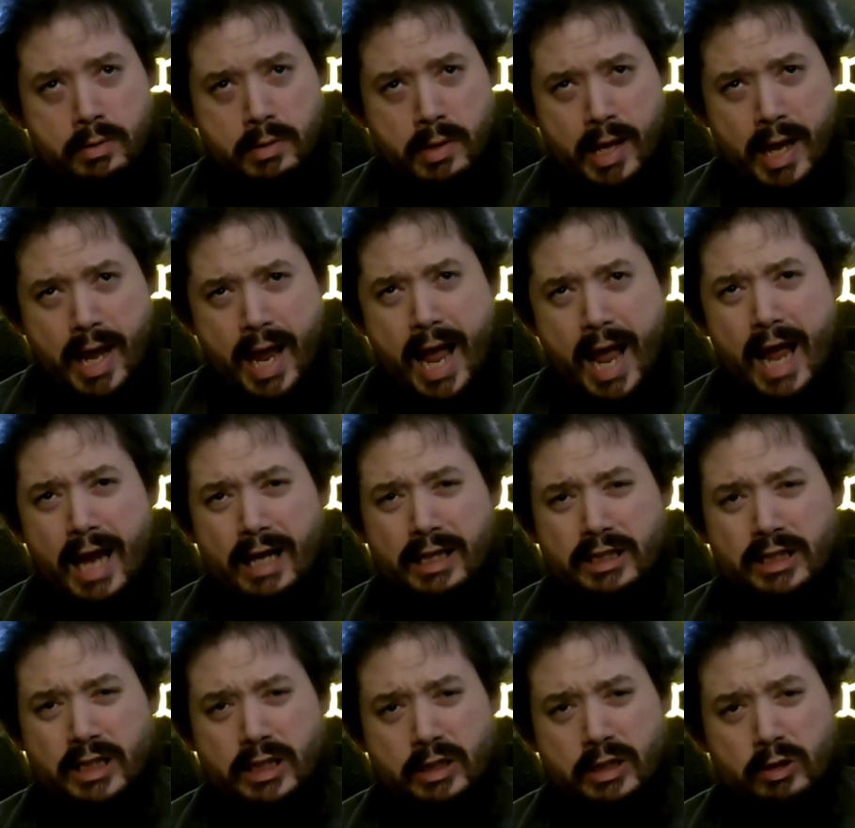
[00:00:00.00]
the
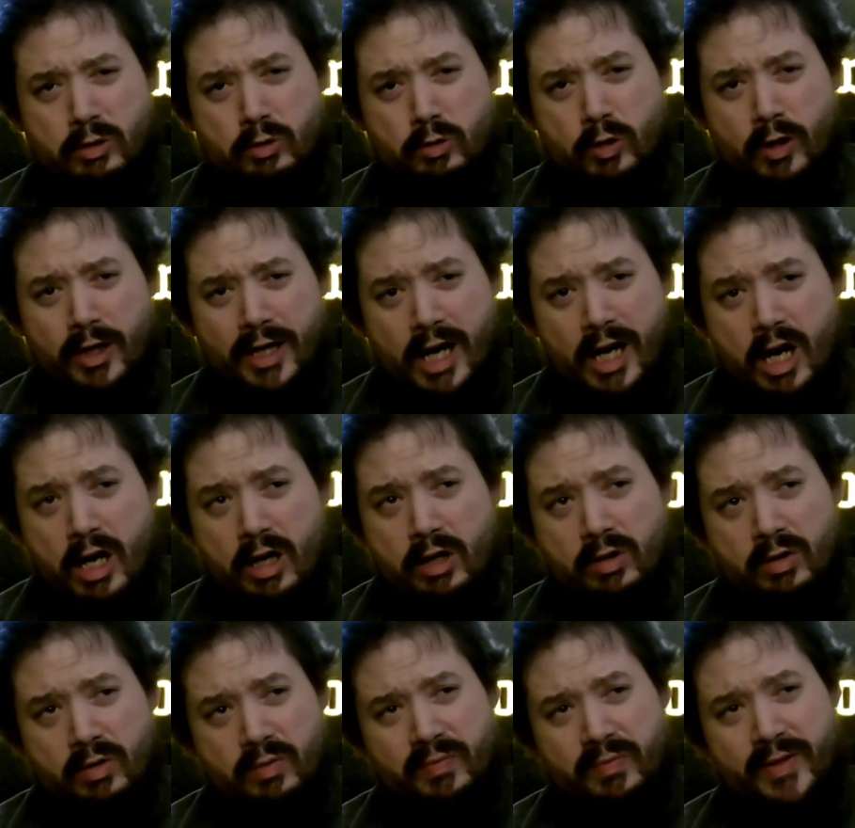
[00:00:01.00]
action
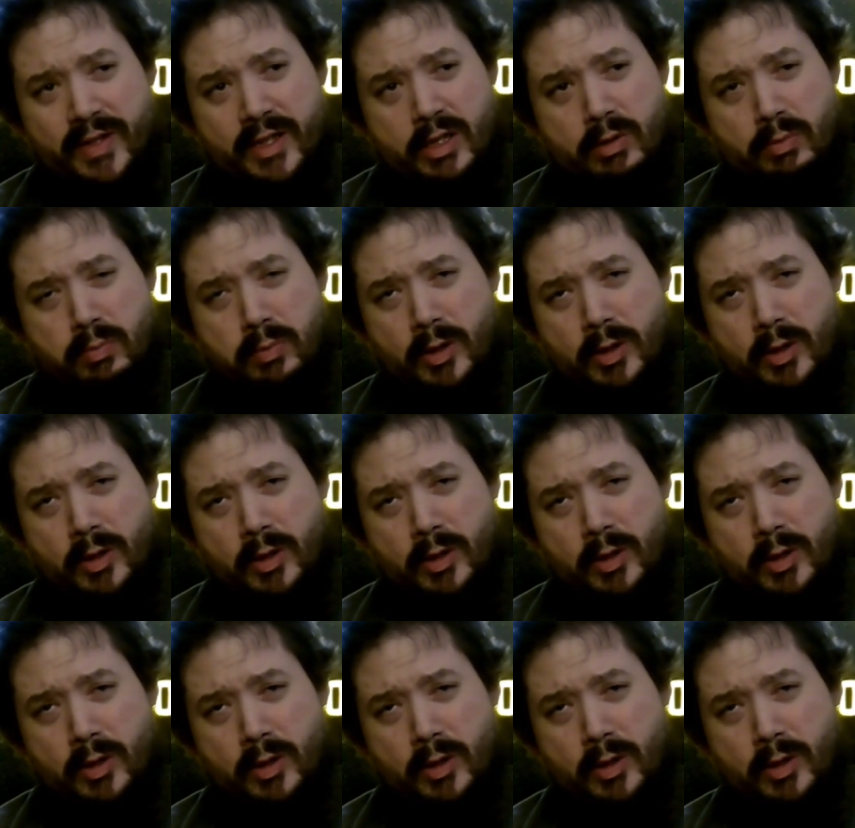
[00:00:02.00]
choreography is